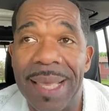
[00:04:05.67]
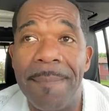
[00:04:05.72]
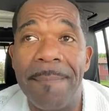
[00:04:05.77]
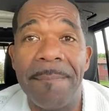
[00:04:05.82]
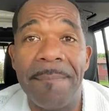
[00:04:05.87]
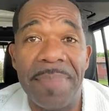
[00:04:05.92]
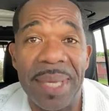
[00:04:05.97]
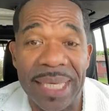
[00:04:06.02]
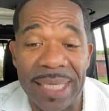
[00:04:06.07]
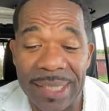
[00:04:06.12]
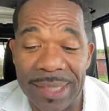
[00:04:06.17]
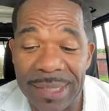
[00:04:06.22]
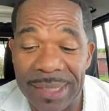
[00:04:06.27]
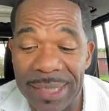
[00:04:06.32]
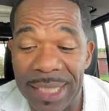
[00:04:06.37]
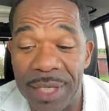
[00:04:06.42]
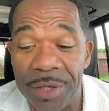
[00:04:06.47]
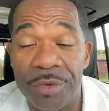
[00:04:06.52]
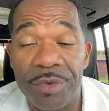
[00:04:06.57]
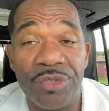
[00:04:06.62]
and
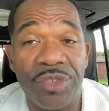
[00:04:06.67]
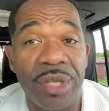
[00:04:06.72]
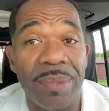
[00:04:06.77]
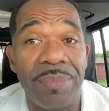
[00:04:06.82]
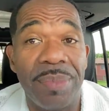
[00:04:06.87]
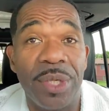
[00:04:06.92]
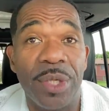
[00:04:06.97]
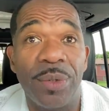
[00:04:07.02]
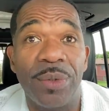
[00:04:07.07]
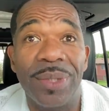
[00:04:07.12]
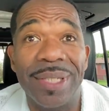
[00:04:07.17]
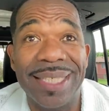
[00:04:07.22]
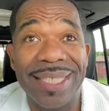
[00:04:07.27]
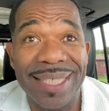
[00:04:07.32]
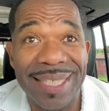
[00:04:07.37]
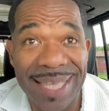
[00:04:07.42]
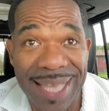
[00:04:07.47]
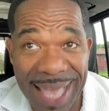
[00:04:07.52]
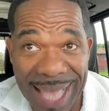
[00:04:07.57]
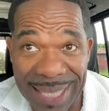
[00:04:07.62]
biggest energy bill
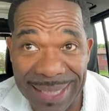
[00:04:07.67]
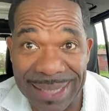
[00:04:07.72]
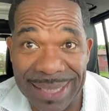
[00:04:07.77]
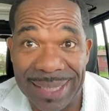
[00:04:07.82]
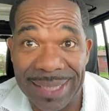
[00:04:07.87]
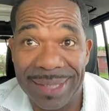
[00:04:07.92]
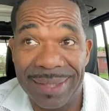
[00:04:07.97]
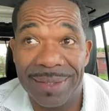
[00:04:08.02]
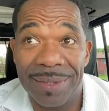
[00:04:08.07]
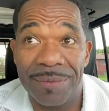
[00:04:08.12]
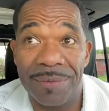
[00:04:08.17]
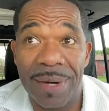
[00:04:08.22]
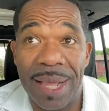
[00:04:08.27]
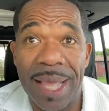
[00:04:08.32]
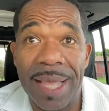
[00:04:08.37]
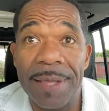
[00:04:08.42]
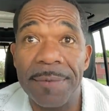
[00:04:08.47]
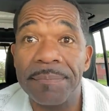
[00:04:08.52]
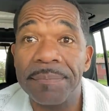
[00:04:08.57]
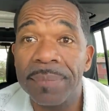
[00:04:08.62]
yet, all
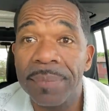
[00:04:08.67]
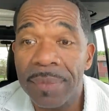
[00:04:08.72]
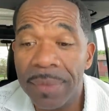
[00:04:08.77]
right?